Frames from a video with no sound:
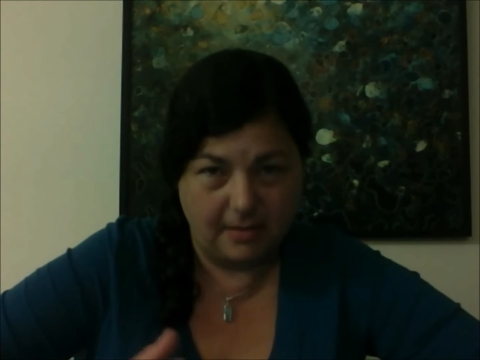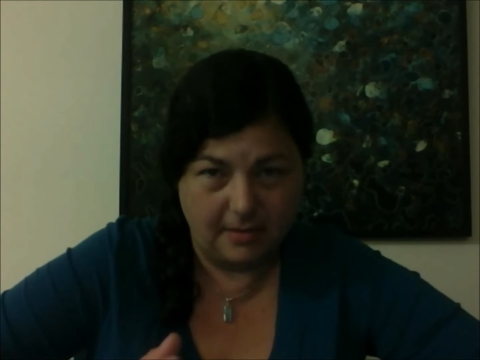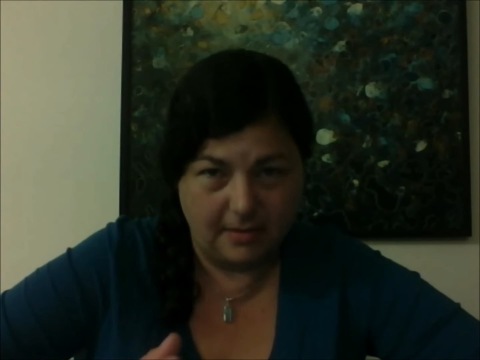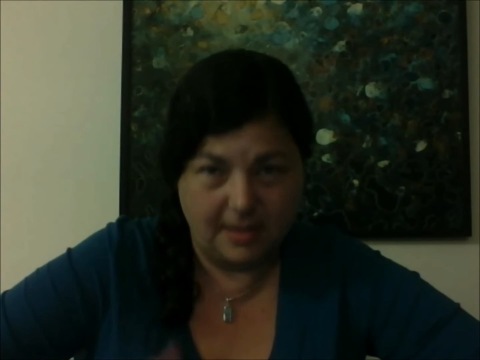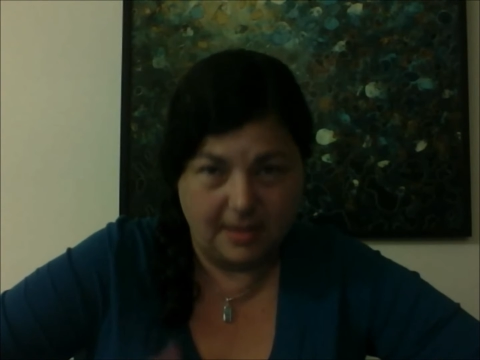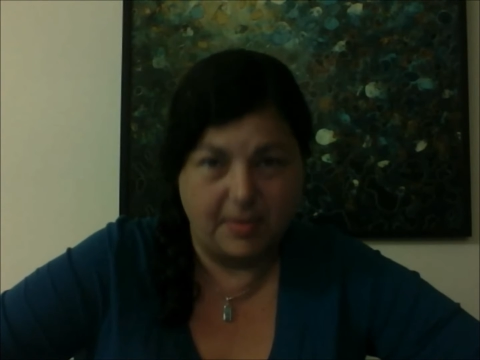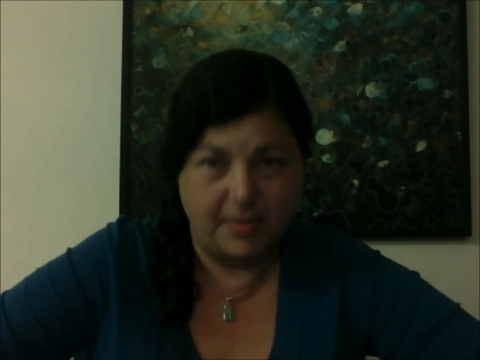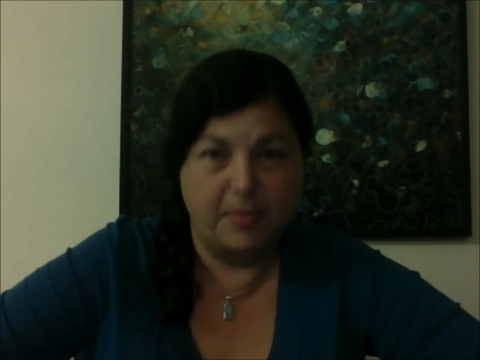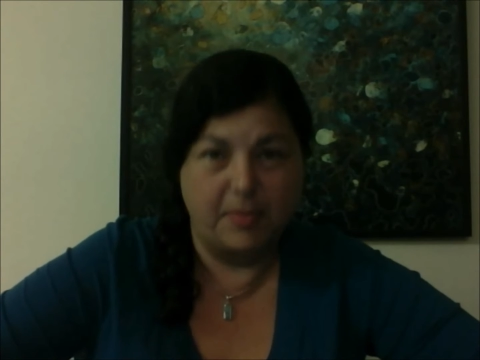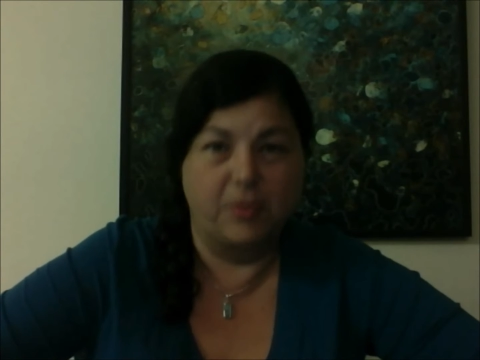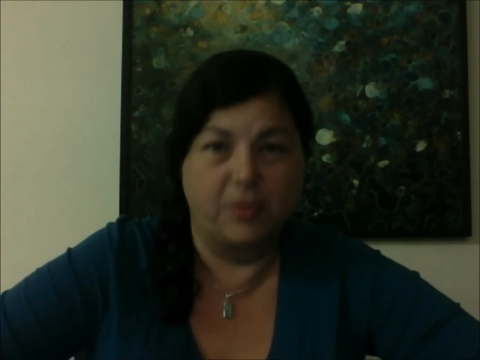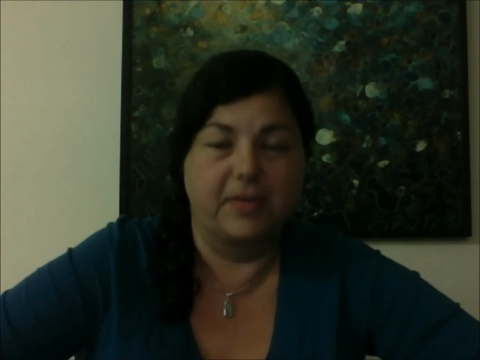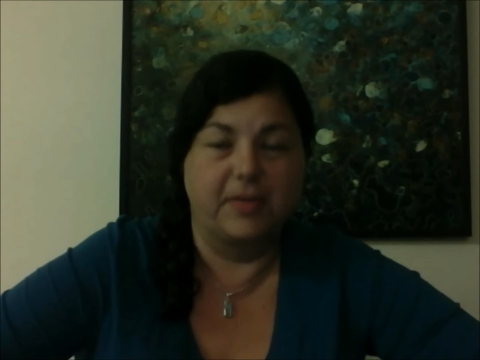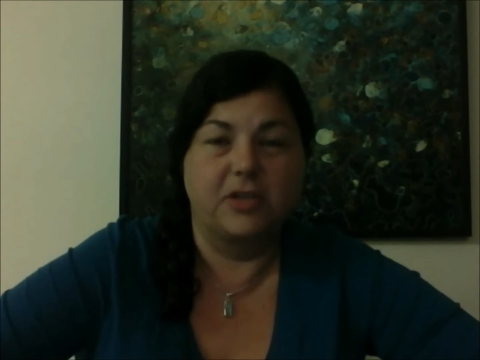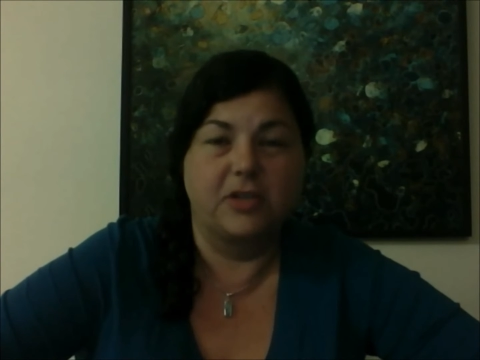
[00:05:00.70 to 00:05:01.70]
and my
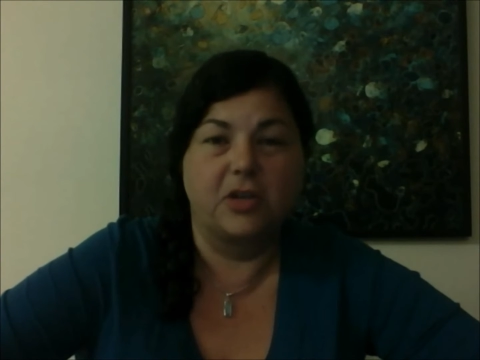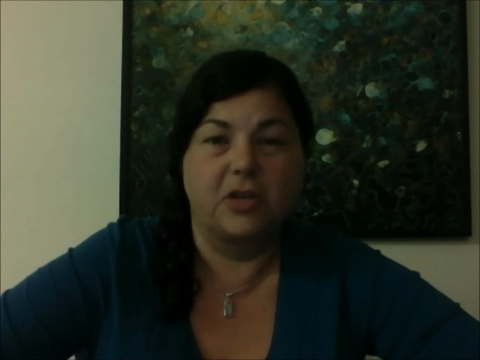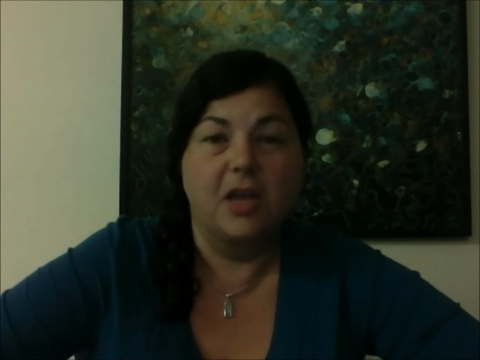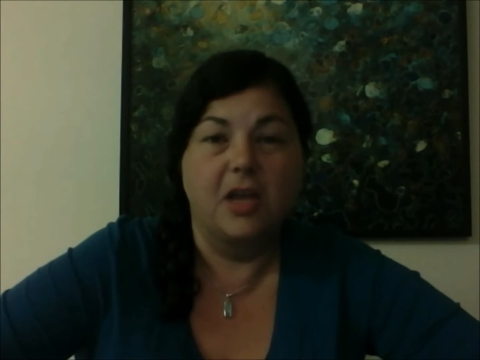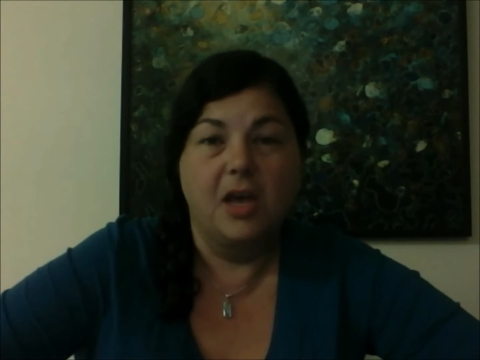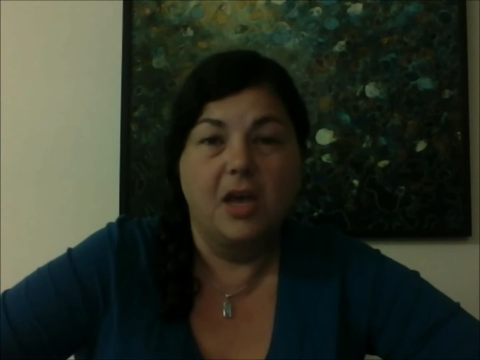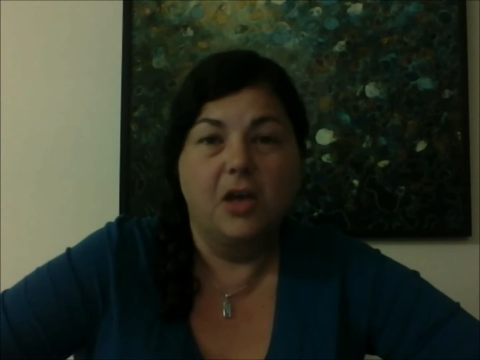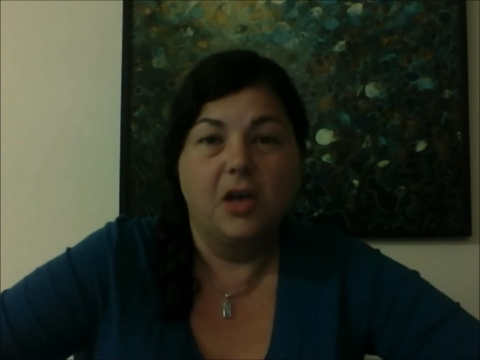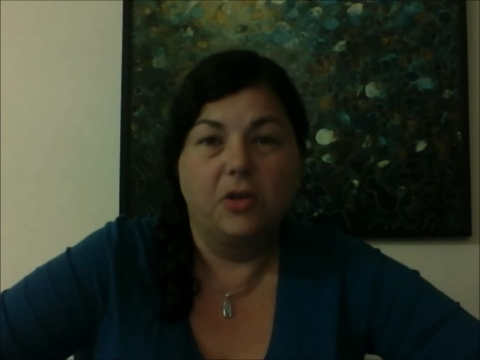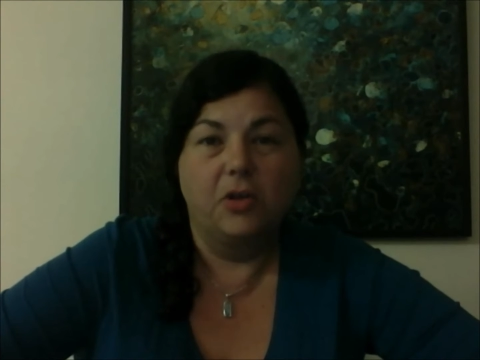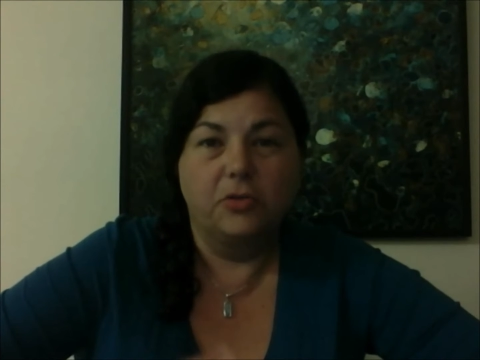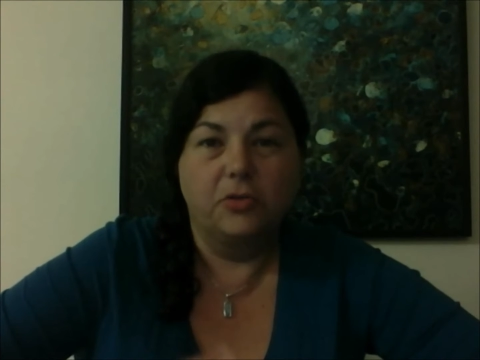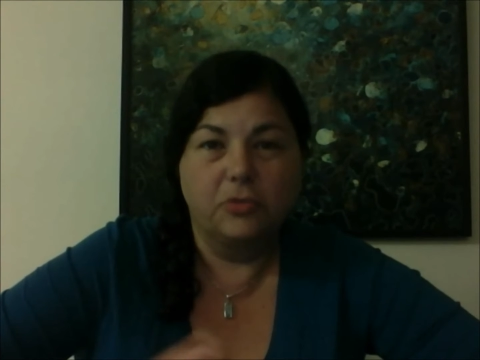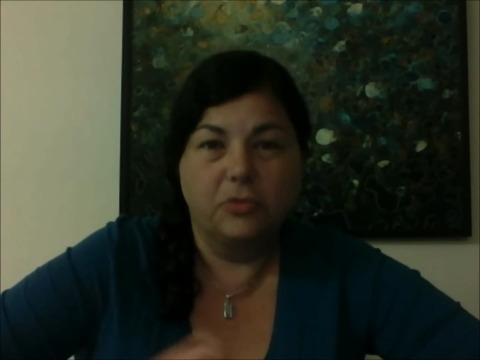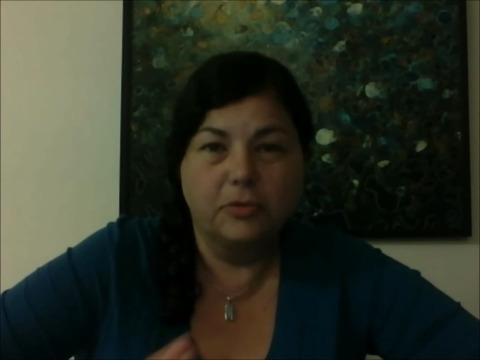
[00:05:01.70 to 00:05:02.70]
motivation
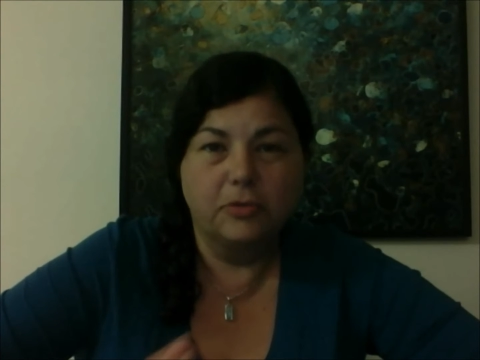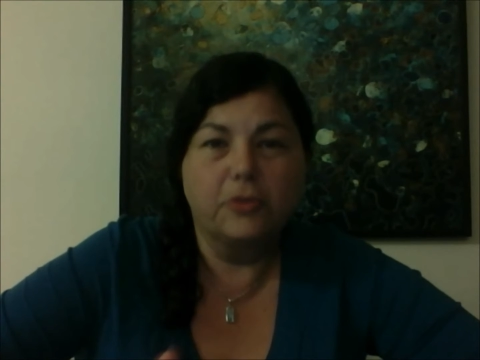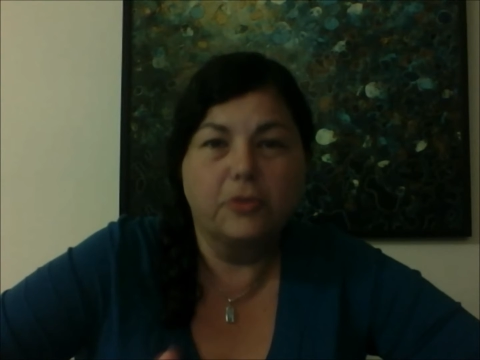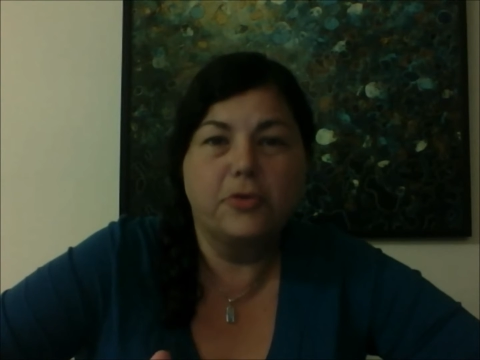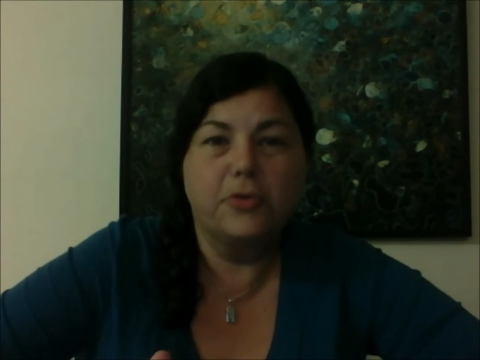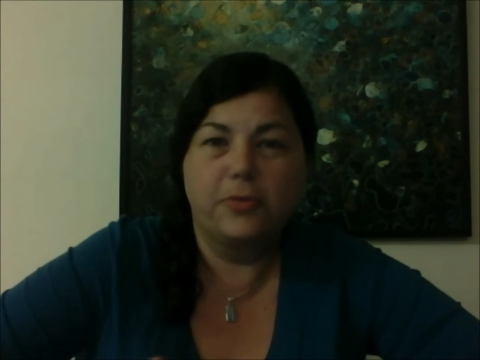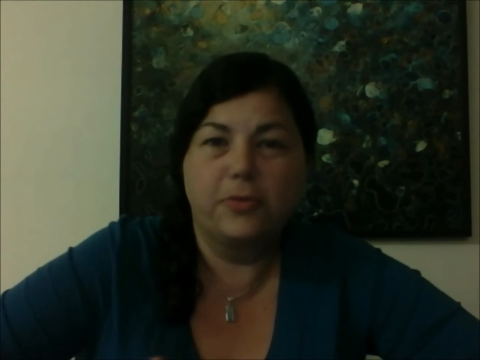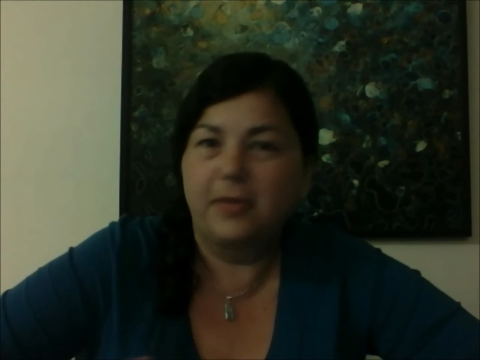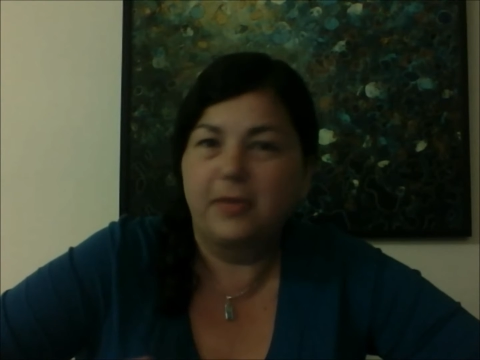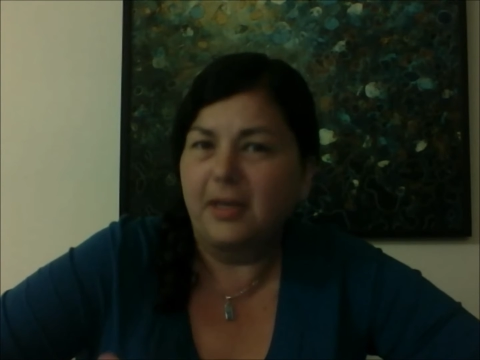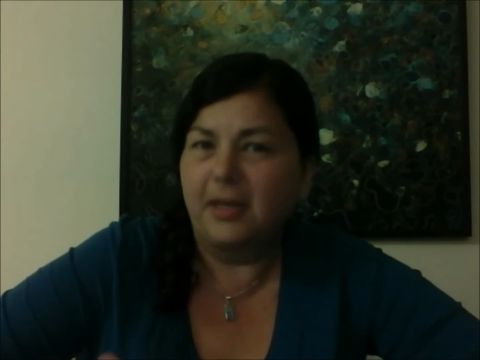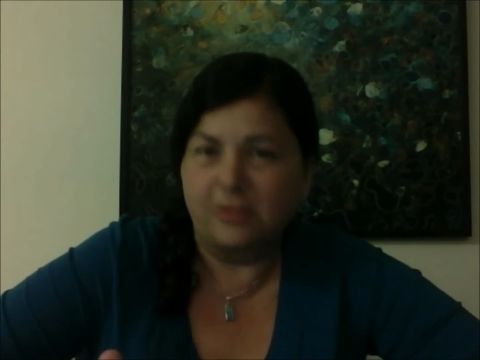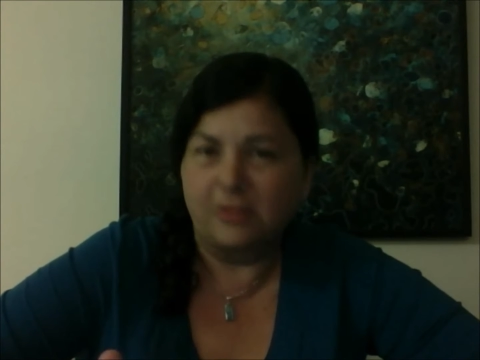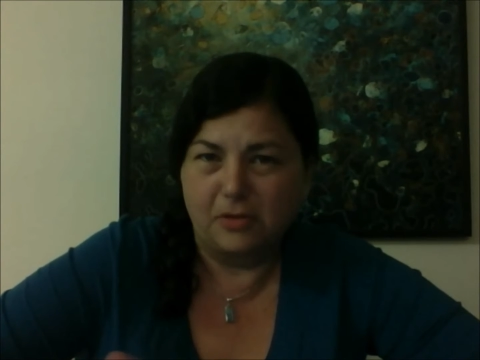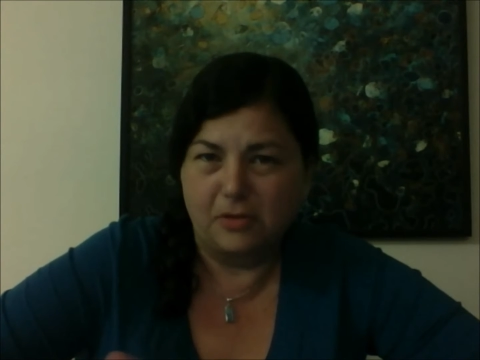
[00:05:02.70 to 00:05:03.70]
to learn new
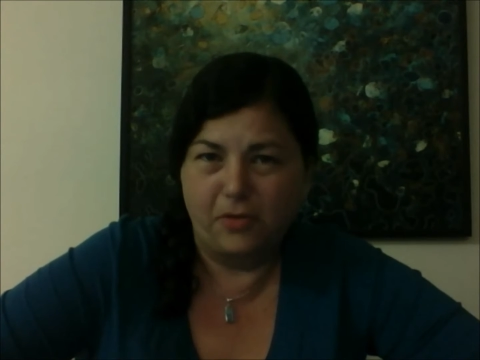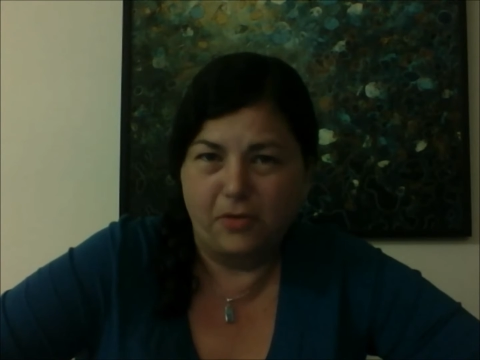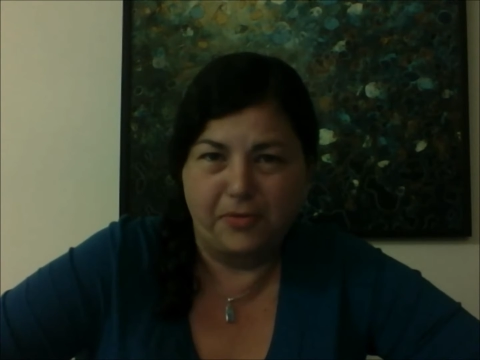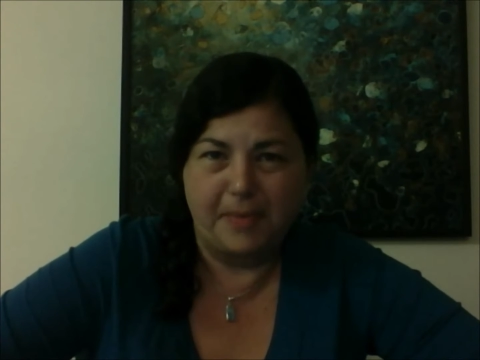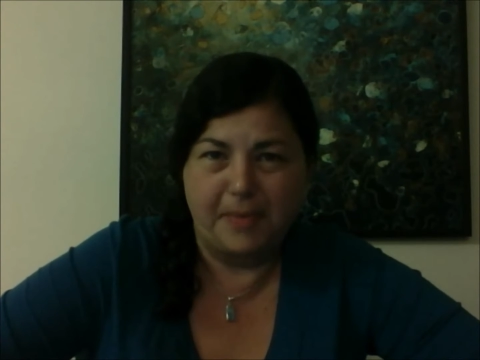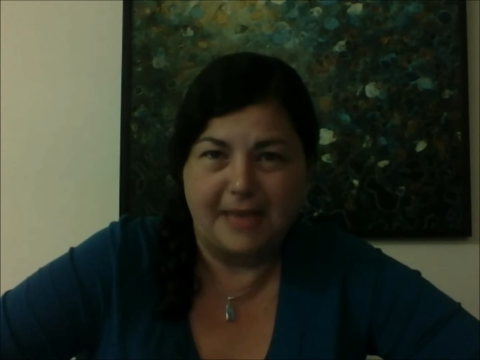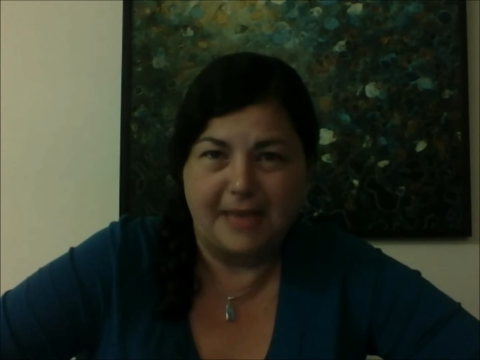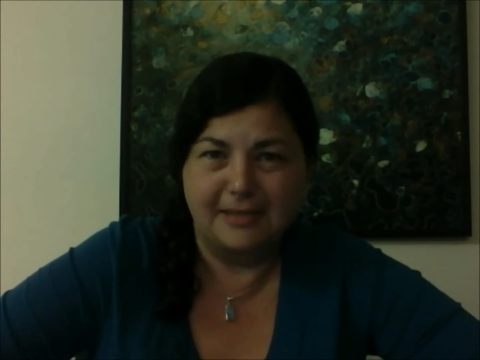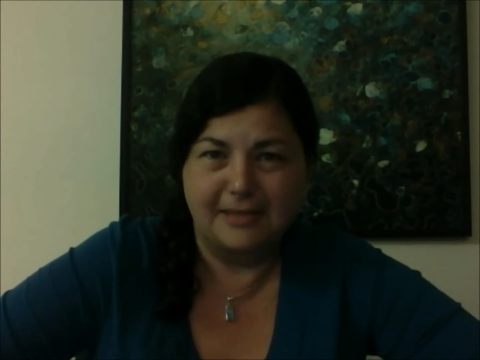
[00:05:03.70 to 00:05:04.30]
things over the past